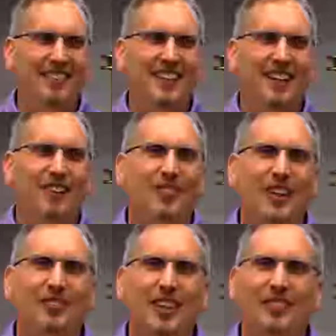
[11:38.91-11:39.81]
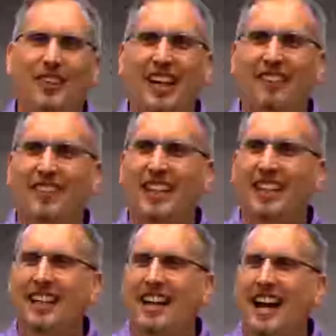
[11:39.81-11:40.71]
You're the perfect family,
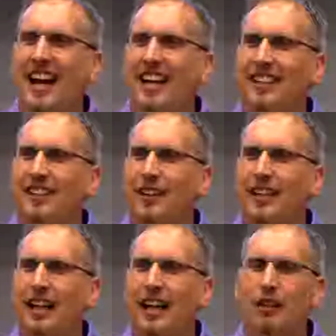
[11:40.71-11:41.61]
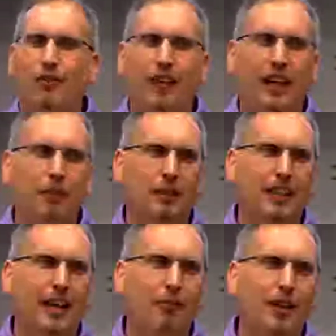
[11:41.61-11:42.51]
and you're the kind of family
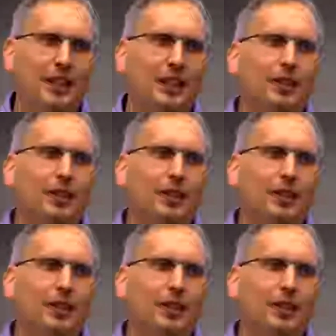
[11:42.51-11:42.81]
that when